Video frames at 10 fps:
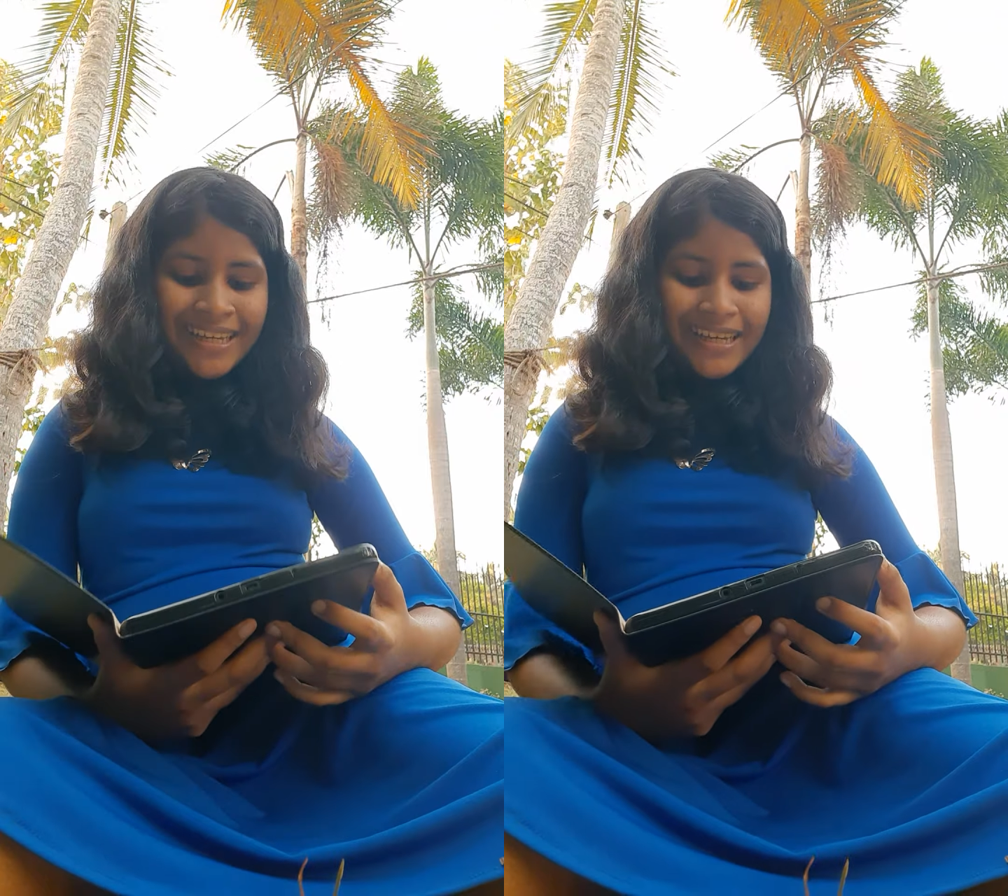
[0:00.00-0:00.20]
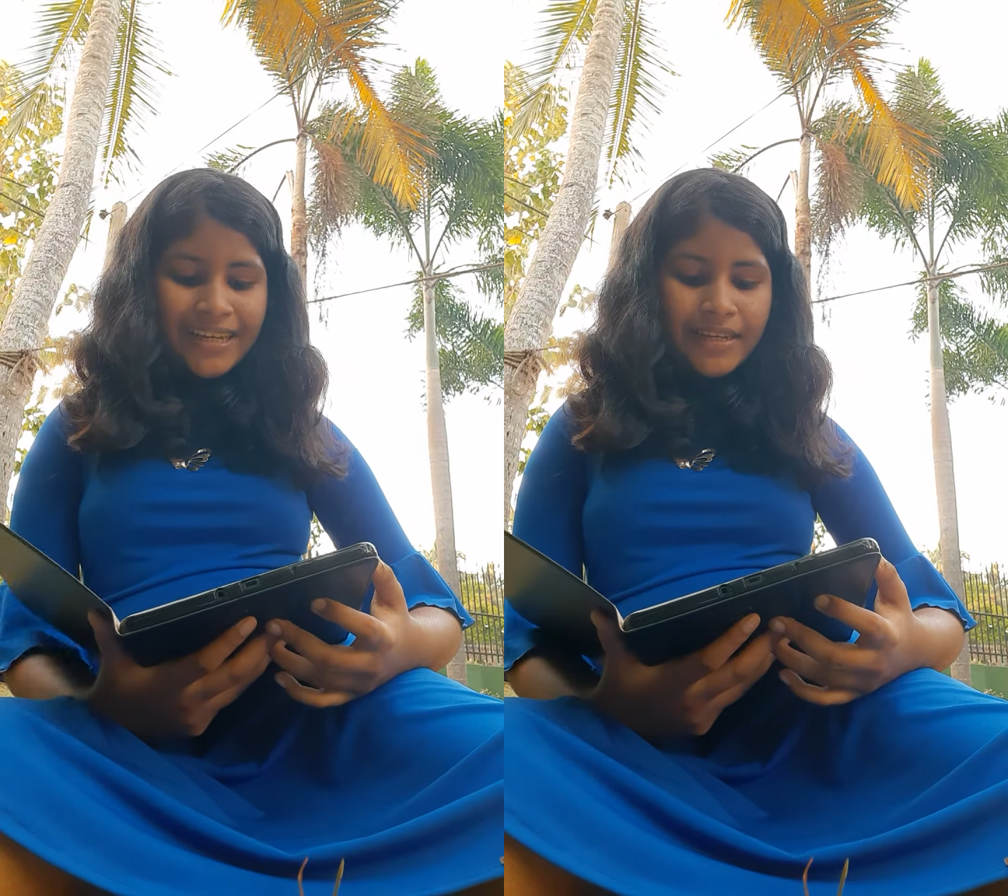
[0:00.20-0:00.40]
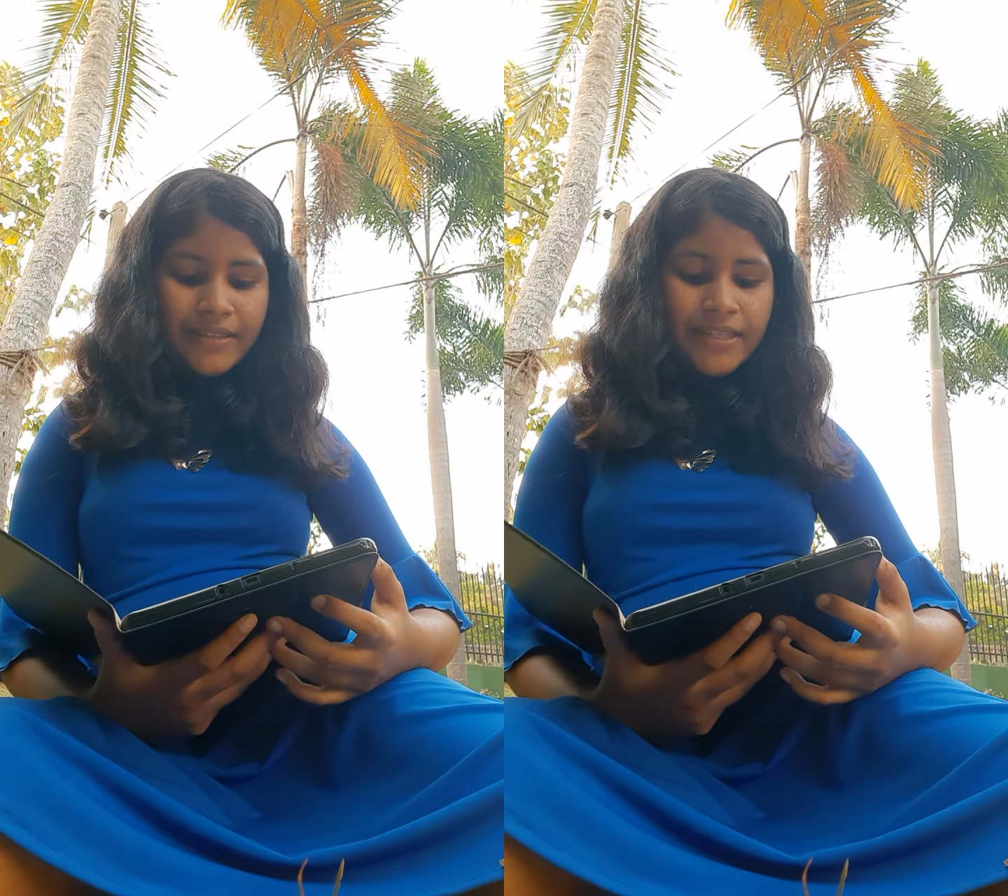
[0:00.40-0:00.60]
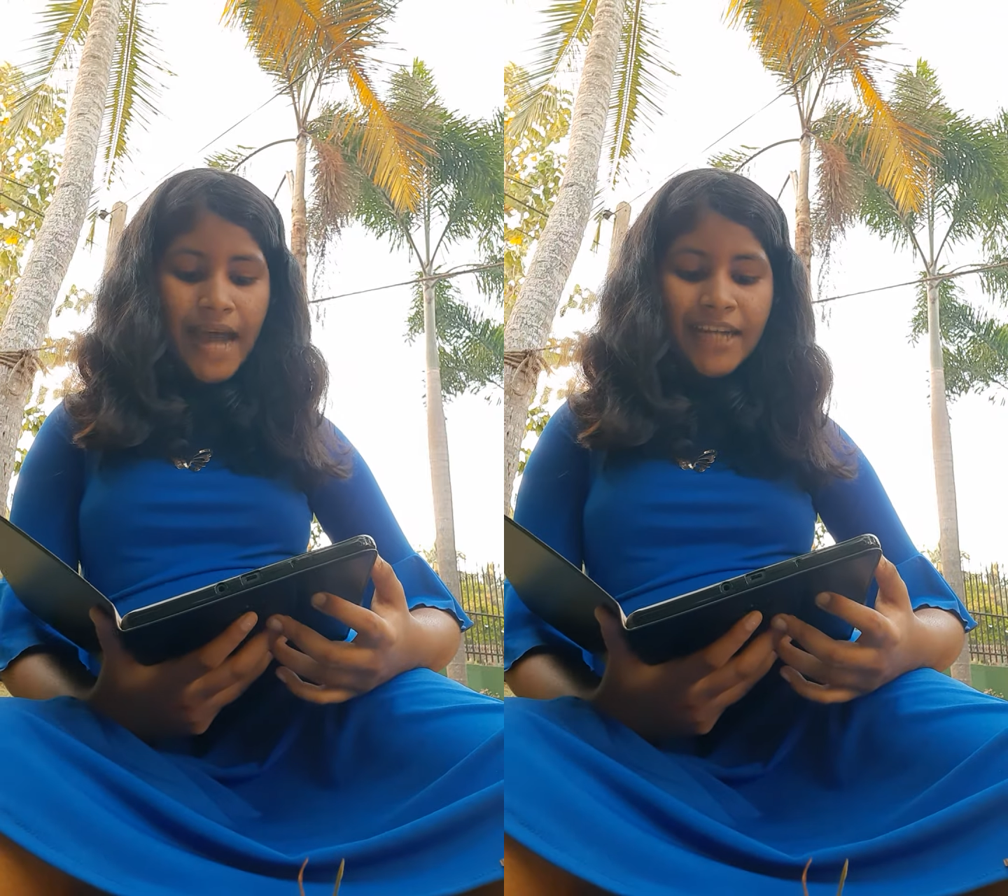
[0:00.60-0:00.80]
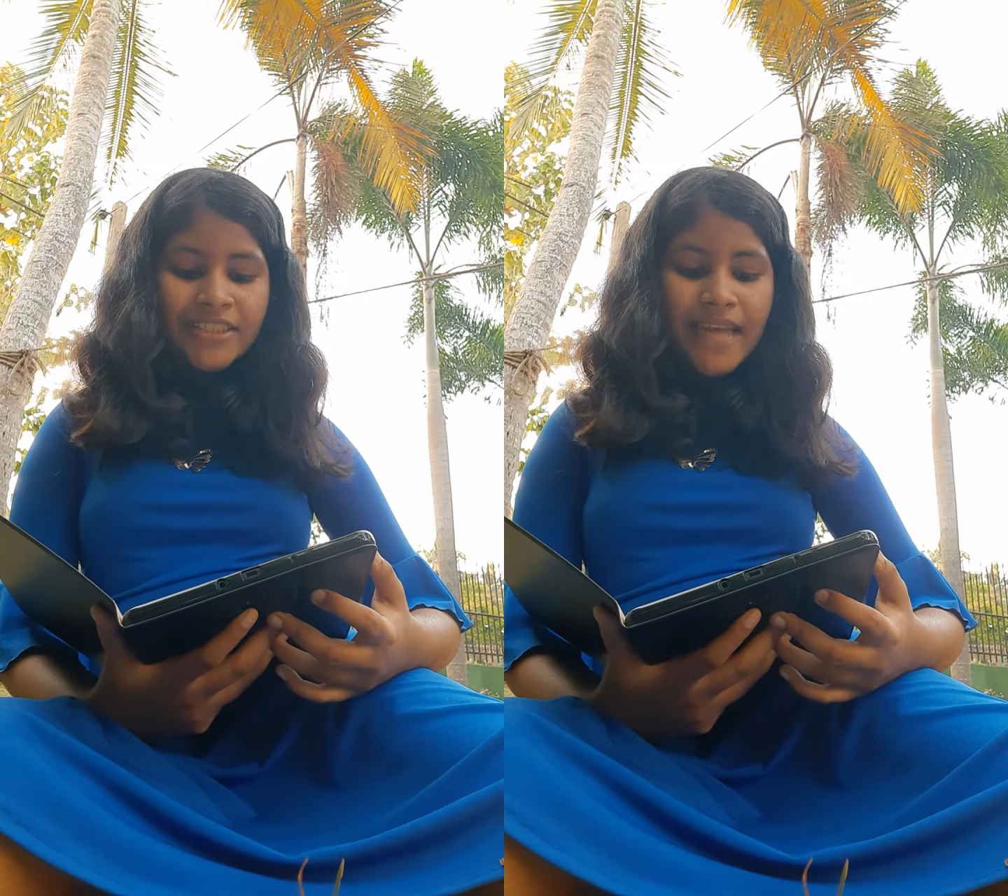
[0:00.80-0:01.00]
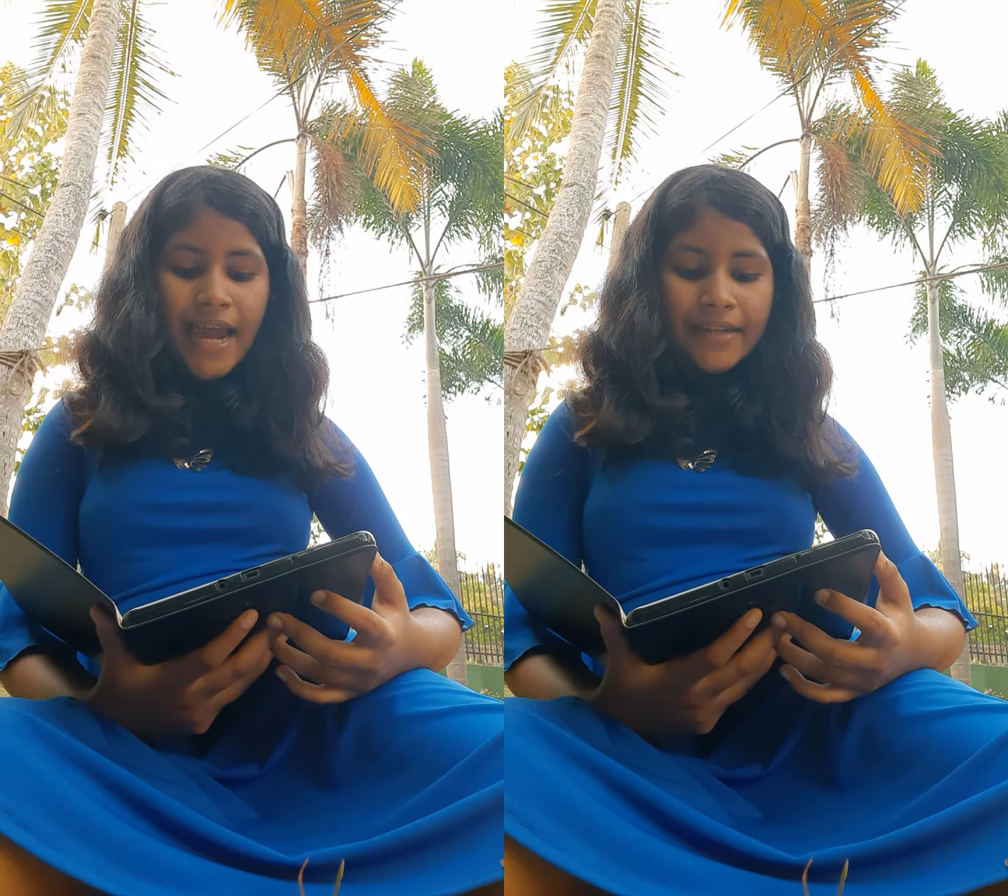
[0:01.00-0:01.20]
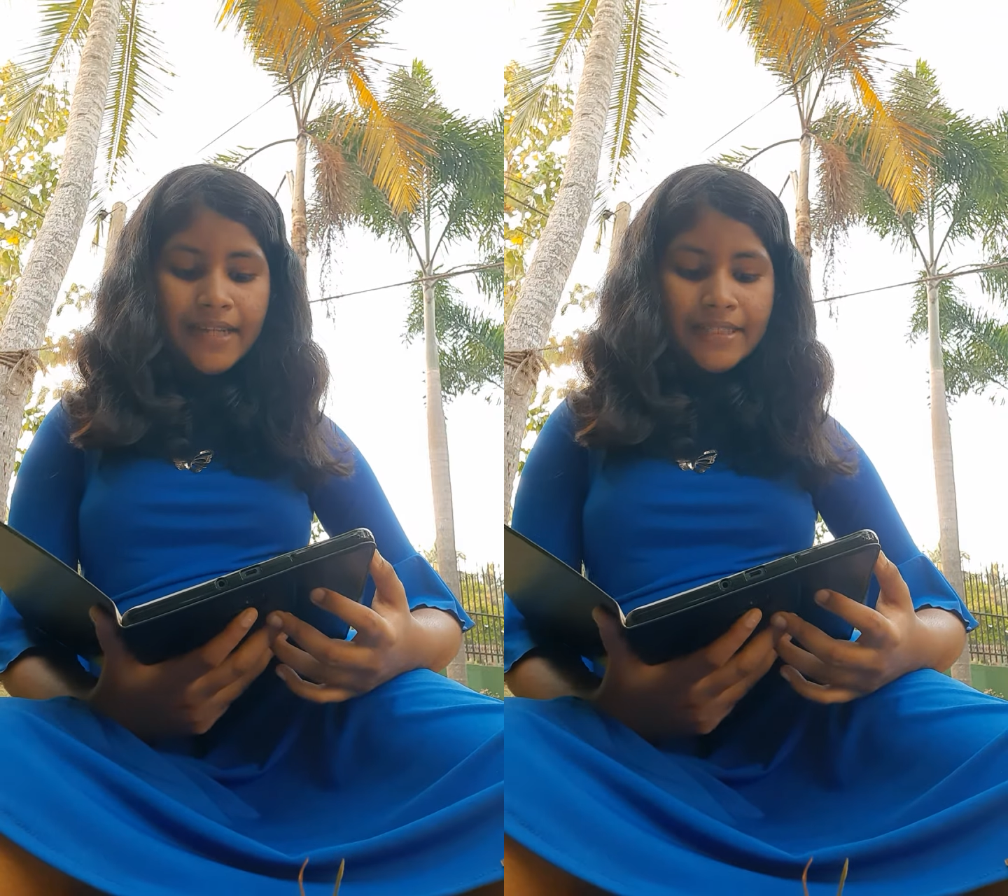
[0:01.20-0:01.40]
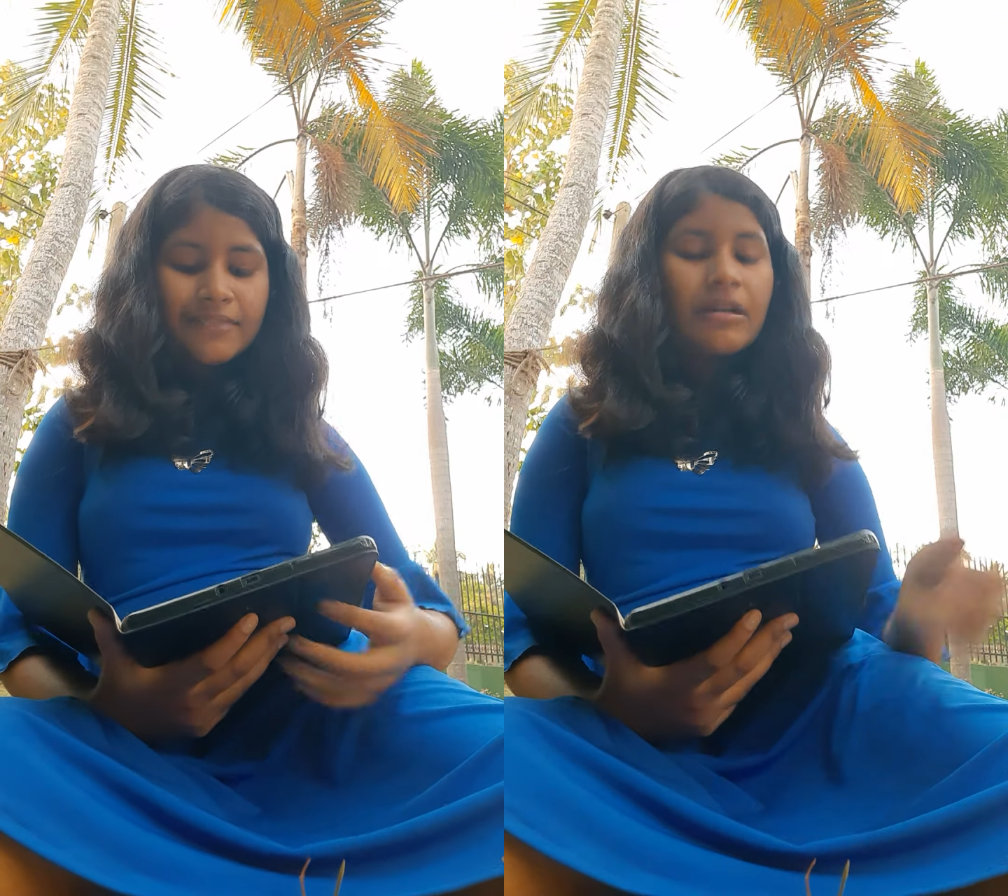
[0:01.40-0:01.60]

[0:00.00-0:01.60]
the Dutch scientists,